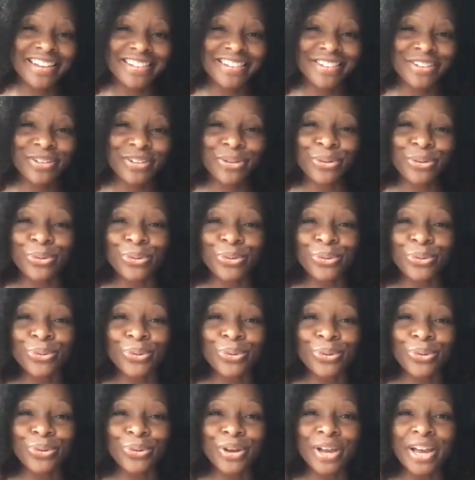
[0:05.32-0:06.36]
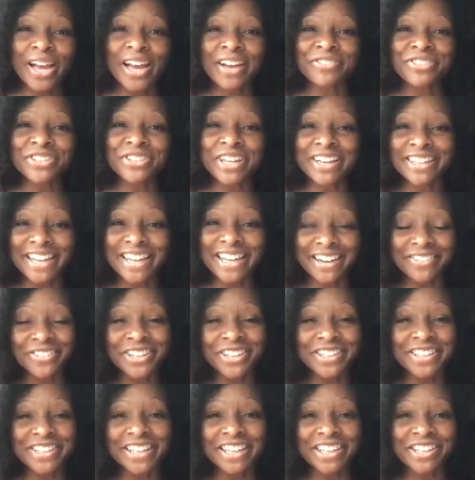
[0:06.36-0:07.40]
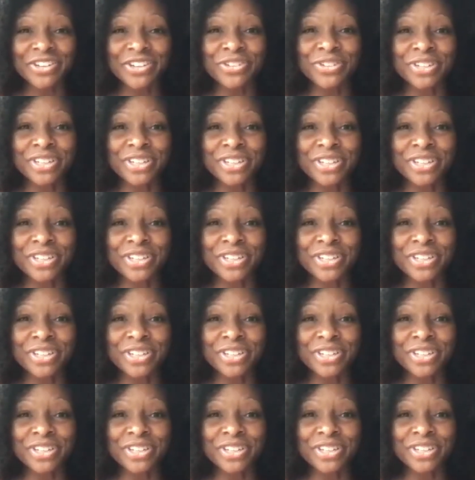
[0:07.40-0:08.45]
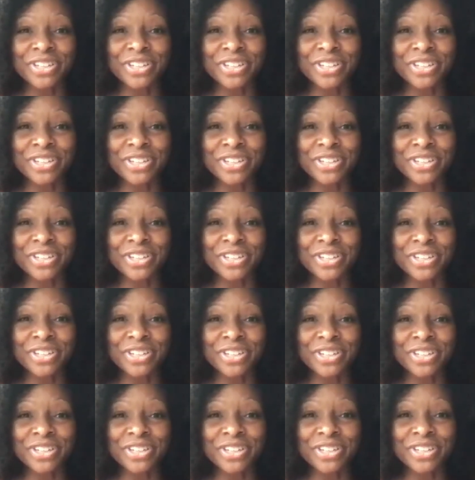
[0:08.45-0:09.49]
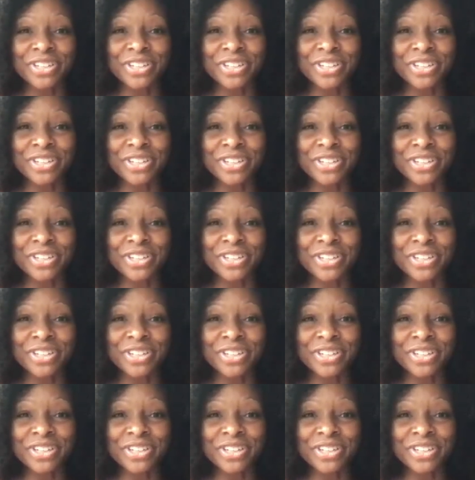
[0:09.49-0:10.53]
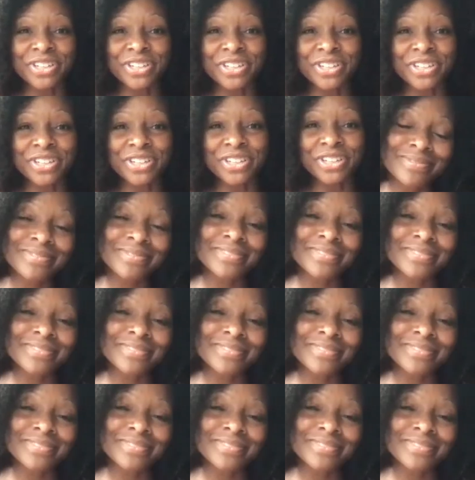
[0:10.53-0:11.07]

you have done everything you need to do, then why are you not where you want to be?